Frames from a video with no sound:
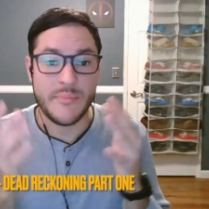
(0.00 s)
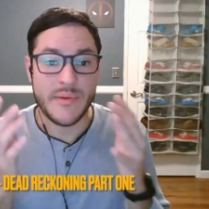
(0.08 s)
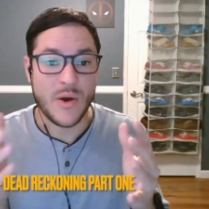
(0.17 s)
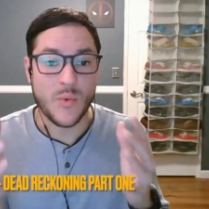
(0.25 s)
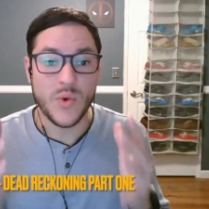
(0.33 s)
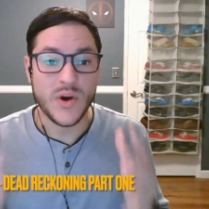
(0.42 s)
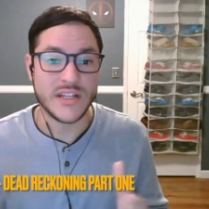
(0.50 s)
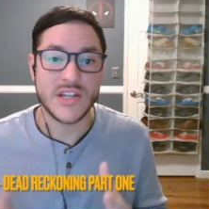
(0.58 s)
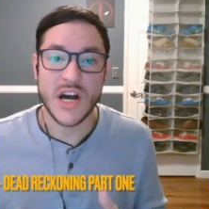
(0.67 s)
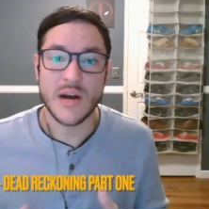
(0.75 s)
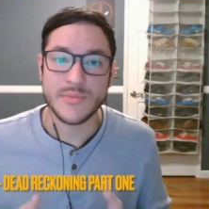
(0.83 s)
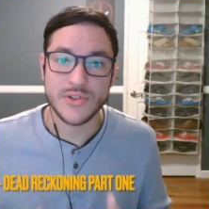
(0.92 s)
about what
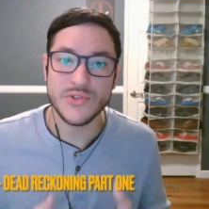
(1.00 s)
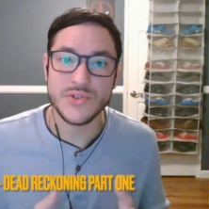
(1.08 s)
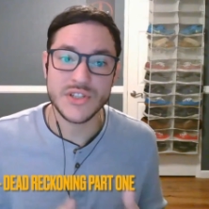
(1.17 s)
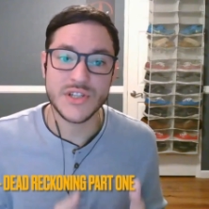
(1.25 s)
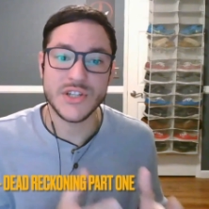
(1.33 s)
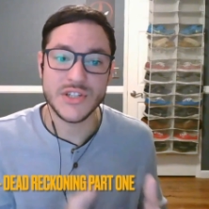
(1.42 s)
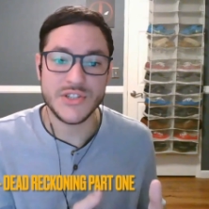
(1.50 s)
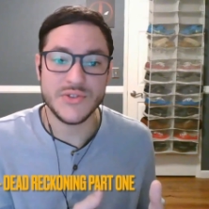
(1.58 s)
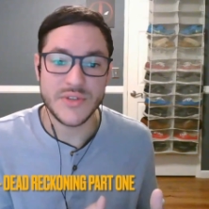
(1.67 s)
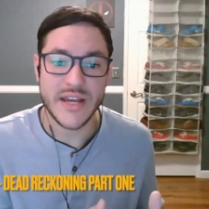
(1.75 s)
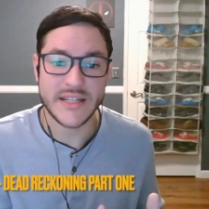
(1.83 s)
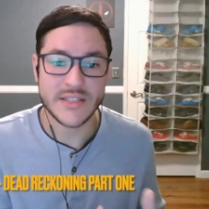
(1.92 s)
Tom Cruise is going to do
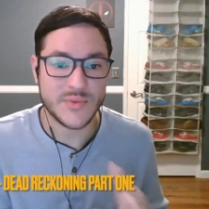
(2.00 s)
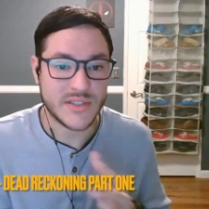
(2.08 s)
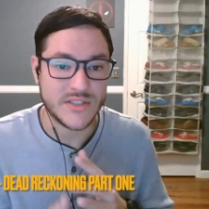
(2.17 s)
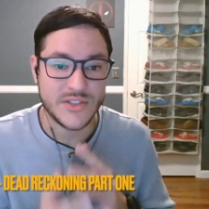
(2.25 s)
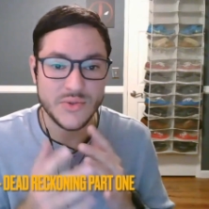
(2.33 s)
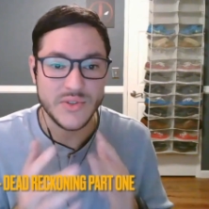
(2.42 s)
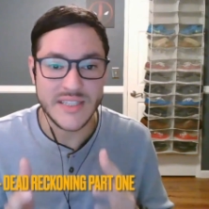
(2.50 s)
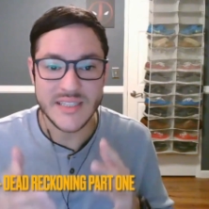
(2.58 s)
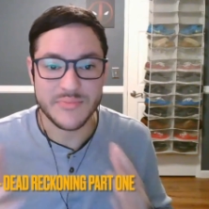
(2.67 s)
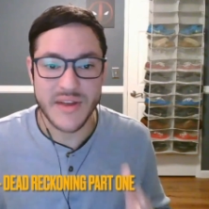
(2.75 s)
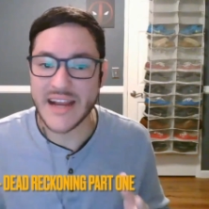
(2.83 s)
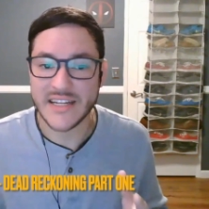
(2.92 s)
next with doing these
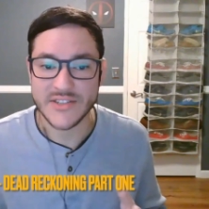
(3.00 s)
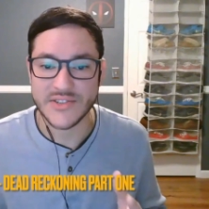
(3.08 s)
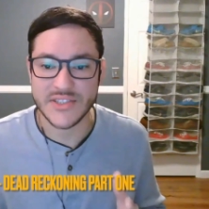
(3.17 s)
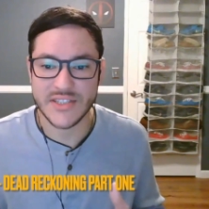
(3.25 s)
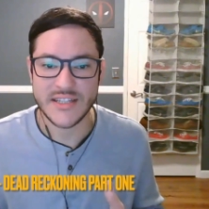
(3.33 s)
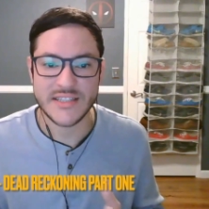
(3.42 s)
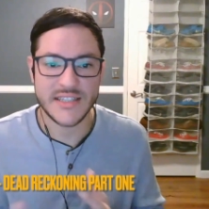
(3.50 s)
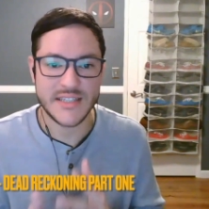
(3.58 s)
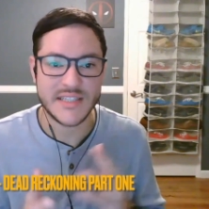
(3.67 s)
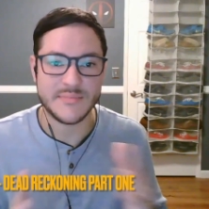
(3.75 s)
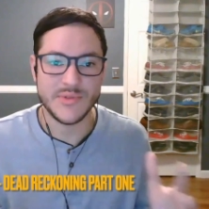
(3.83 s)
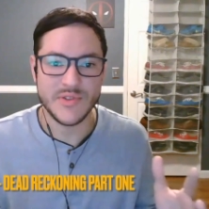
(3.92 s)
practical stunts in
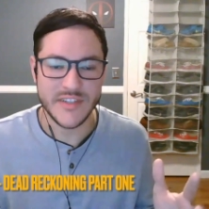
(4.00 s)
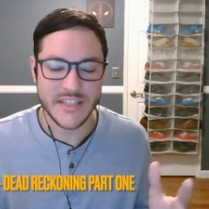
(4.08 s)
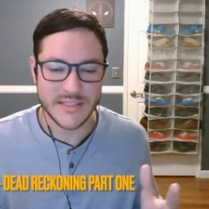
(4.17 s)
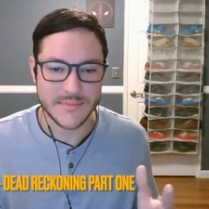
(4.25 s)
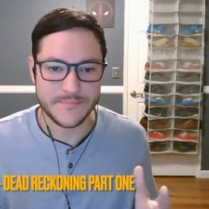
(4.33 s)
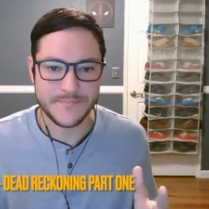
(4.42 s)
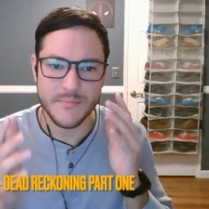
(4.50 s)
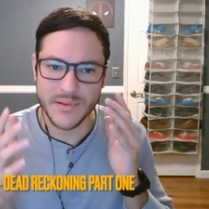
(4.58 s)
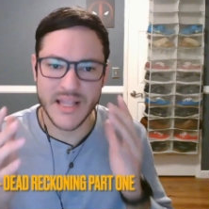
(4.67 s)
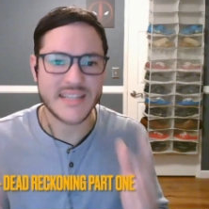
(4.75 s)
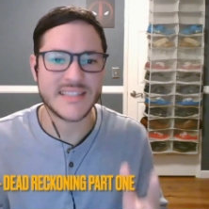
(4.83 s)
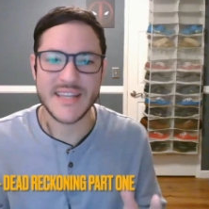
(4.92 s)
his movies?
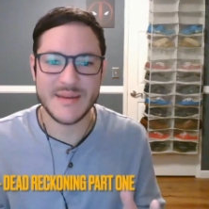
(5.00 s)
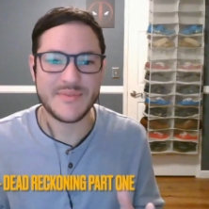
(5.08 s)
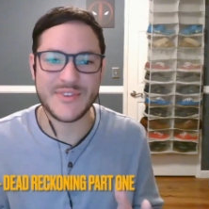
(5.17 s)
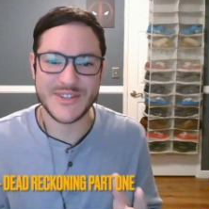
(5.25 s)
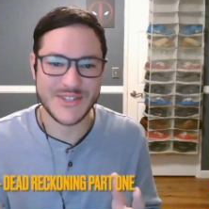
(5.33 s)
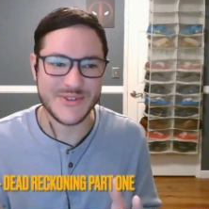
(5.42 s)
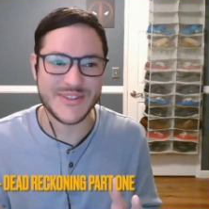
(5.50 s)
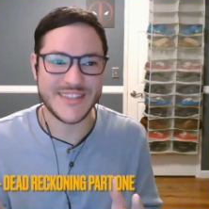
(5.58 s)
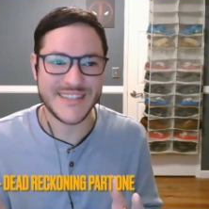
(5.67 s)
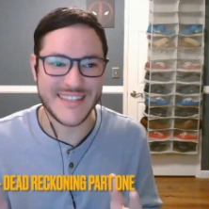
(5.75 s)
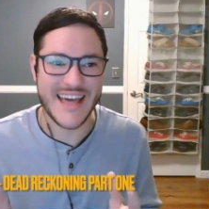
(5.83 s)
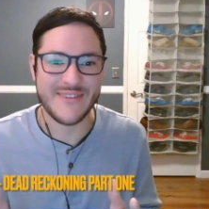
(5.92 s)
Bless him for
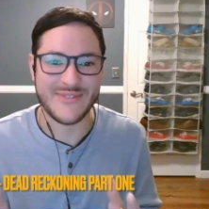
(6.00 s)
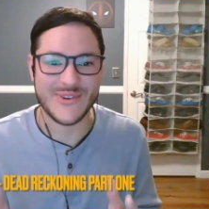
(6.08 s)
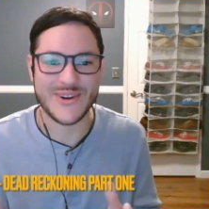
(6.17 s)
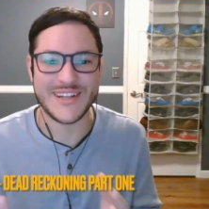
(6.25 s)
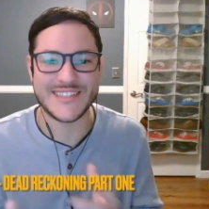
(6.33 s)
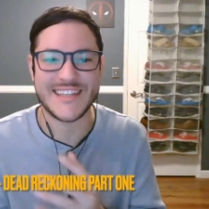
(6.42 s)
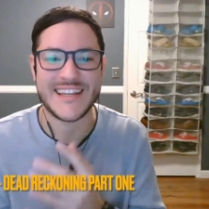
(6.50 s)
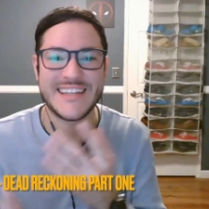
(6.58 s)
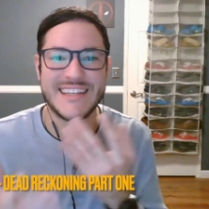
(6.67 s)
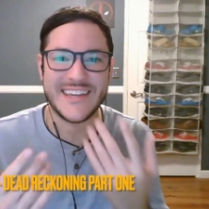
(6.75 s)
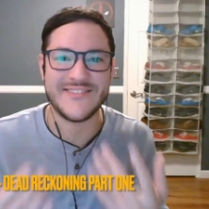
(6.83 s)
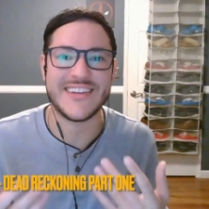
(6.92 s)
doing that for us
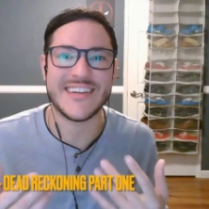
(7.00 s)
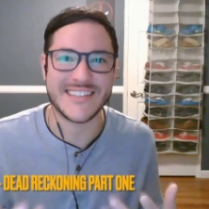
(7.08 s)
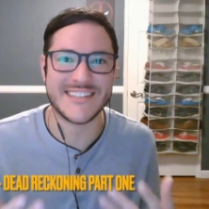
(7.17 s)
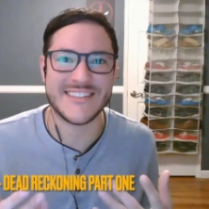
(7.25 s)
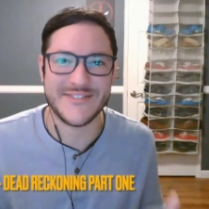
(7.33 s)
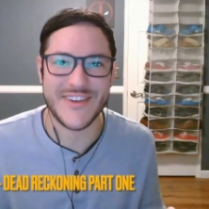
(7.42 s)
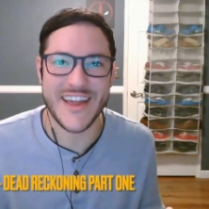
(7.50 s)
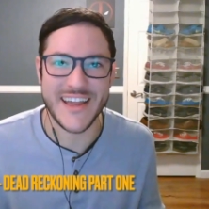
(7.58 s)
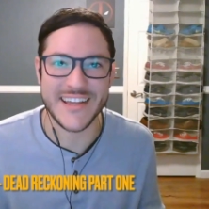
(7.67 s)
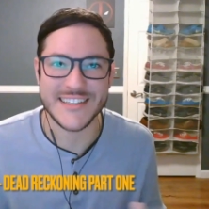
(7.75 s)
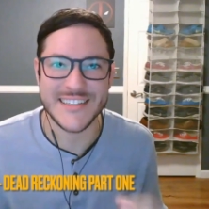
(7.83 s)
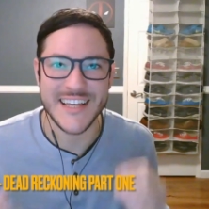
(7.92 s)
and giving it to the
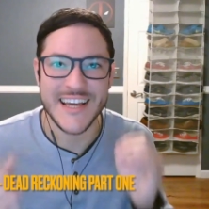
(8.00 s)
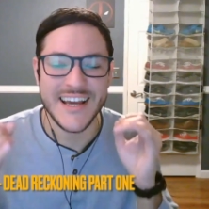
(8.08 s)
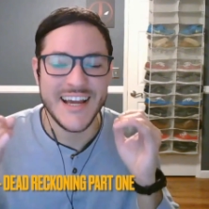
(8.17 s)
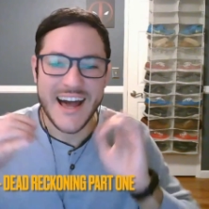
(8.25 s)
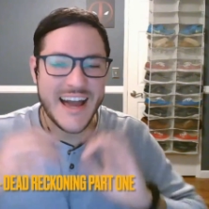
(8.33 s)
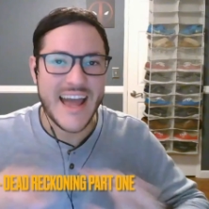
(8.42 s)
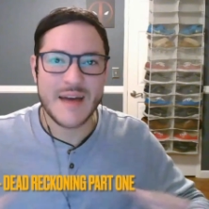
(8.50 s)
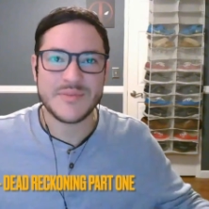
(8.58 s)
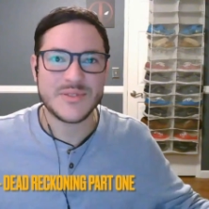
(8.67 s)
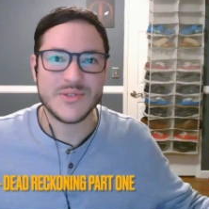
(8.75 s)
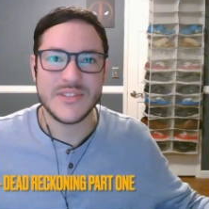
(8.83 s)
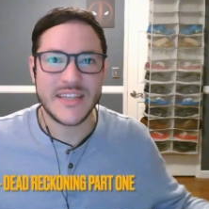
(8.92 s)
fans. I
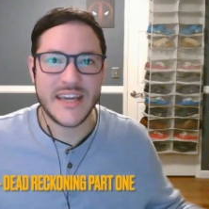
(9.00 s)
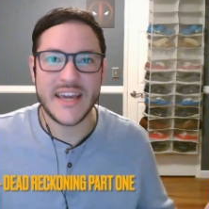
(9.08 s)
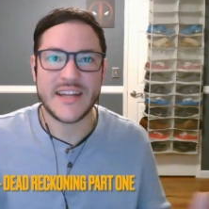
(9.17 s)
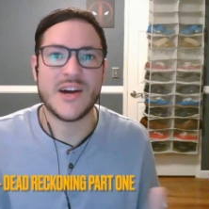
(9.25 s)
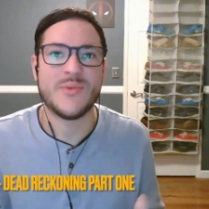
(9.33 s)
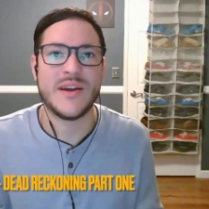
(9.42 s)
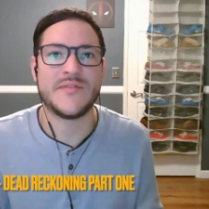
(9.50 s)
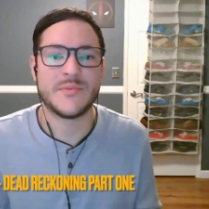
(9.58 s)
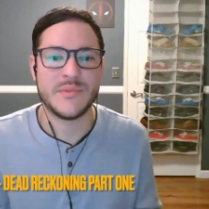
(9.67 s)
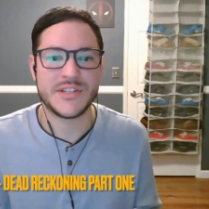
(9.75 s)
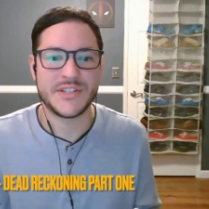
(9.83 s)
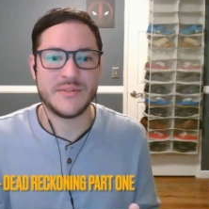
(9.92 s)
absolutely cannot wait for
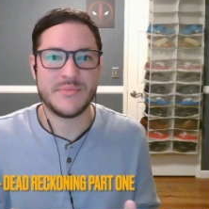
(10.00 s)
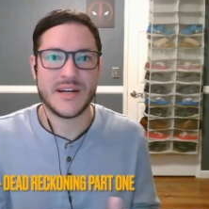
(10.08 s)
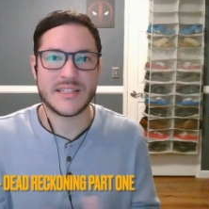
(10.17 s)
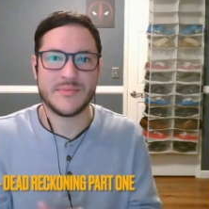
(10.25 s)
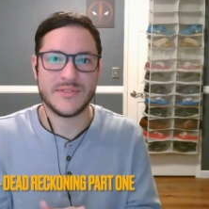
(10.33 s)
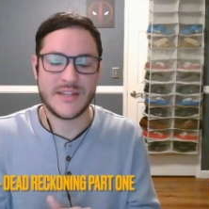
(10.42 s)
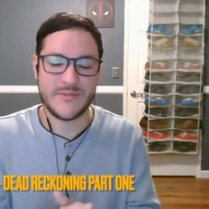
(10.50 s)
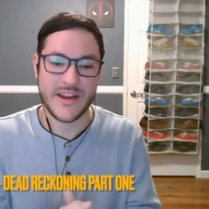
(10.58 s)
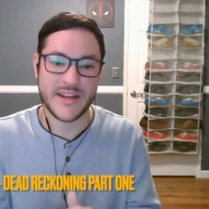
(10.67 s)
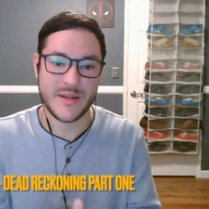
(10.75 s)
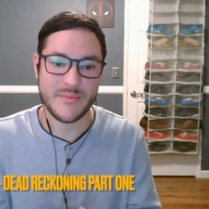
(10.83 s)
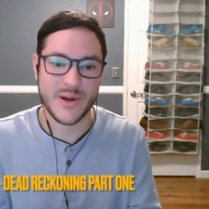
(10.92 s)
Mission Impossible Dead
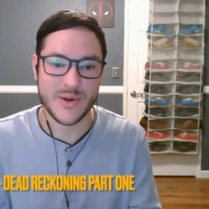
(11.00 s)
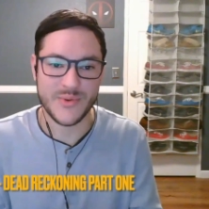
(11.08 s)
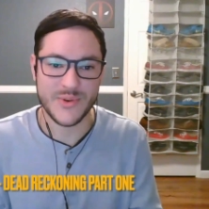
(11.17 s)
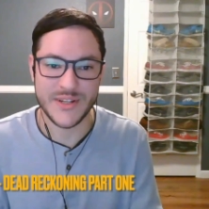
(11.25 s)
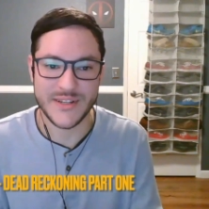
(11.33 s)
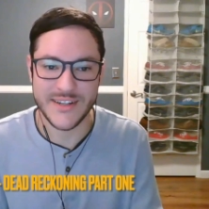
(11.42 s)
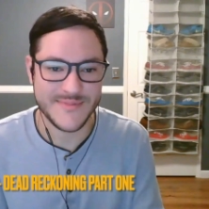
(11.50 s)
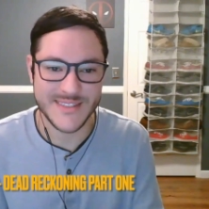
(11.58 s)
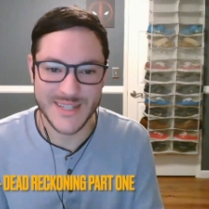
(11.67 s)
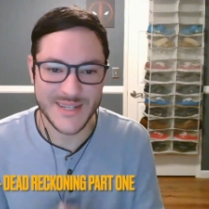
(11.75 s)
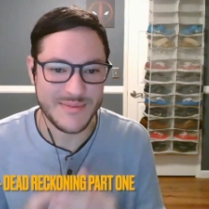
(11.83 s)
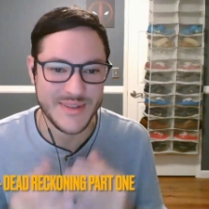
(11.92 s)
Reckoning Part One. It's
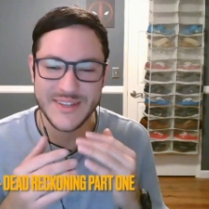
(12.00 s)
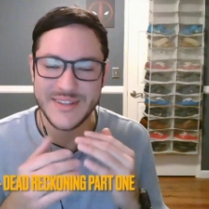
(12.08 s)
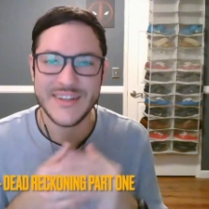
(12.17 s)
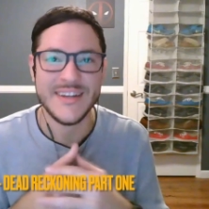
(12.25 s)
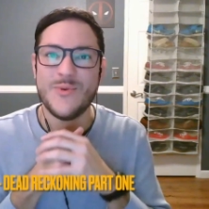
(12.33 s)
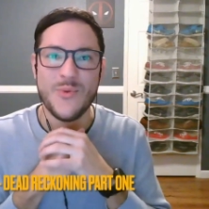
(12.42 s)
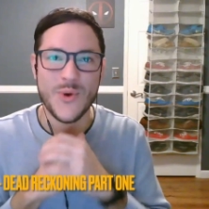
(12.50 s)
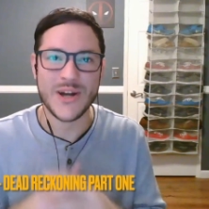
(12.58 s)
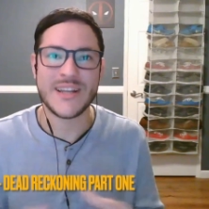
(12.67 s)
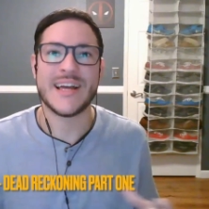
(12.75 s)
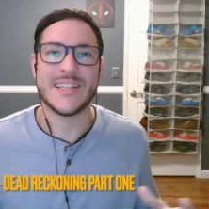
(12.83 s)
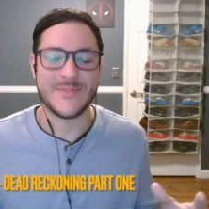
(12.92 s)
going to be
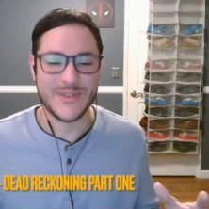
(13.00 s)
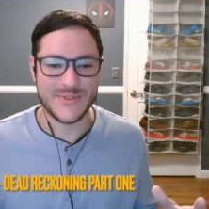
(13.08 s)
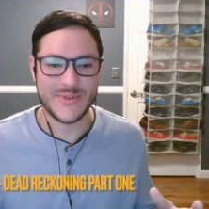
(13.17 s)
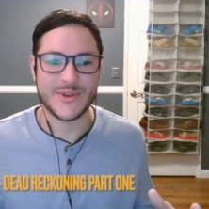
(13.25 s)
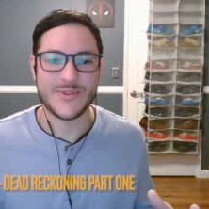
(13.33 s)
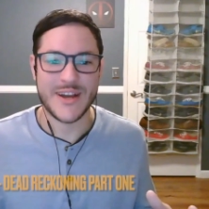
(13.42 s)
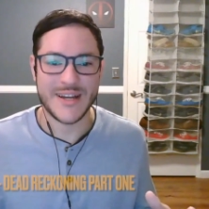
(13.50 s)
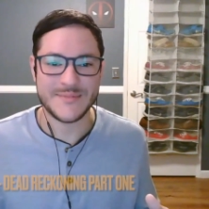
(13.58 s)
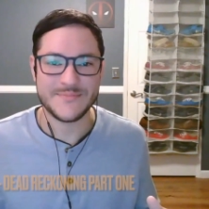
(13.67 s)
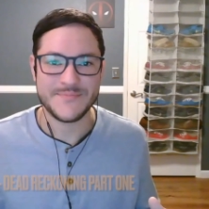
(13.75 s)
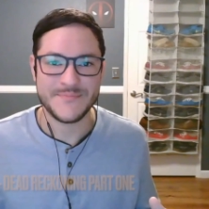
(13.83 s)
one hell of a thrill ride.